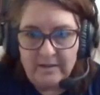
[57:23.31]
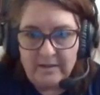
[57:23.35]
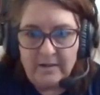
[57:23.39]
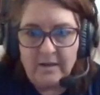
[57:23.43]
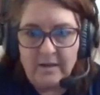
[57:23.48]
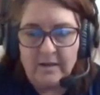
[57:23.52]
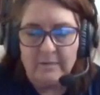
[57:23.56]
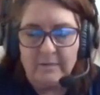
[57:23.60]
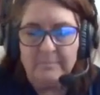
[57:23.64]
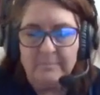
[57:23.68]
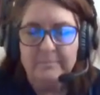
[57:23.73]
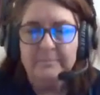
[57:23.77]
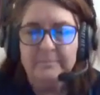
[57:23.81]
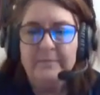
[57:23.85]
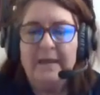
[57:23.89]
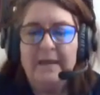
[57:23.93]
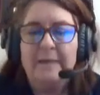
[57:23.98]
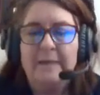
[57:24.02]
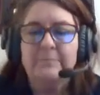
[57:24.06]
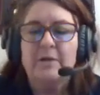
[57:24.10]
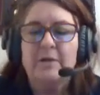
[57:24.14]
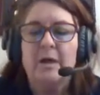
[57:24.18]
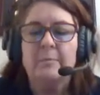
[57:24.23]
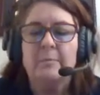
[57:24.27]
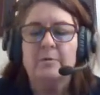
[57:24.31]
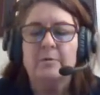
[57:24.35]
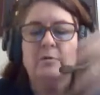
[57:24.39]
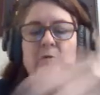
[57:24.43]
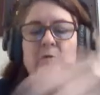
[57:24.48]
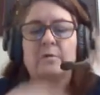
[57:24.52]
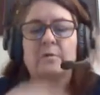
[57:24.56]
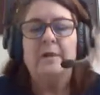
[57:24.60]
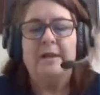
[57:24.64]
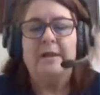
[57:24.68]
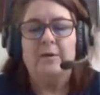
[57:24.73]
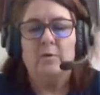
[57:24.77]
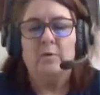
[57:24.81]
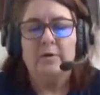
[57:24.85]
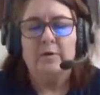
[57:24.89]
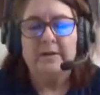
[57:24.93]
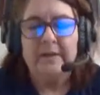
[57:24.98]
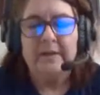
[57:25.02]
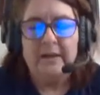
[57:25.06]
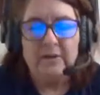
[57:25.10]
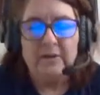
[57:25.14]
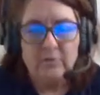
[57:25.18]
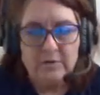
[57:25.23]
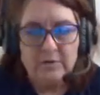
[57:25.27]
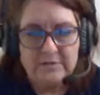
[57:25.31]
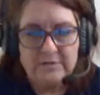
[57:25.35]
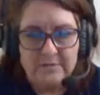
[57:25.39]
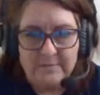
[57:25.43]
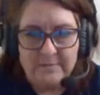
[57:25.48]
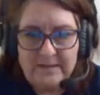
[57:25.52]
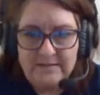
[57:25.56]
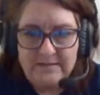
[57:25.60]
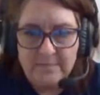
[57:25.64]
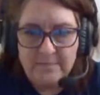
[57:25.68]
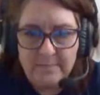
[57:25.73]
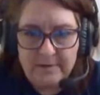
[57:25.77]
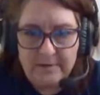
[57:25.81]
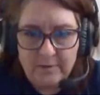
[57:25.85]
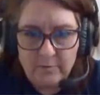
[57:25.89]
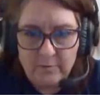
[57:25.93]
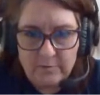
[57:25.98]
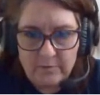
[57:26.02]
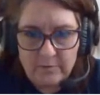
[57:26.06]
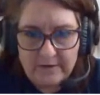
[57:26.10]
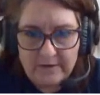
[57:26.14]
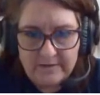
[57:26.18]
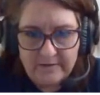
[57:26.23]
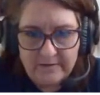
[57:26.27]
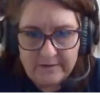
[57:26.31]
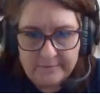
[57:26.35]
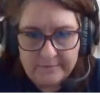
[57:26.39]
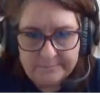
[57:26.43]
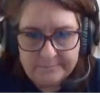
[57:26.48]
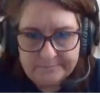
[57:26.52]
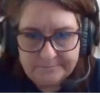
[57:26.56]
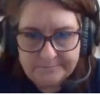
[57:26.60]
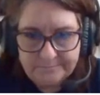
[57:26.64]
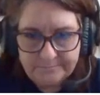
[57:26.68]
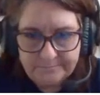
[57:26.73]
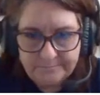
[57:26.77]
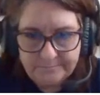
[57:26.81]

the abdominal aortic aneurysm. That's a big one right there.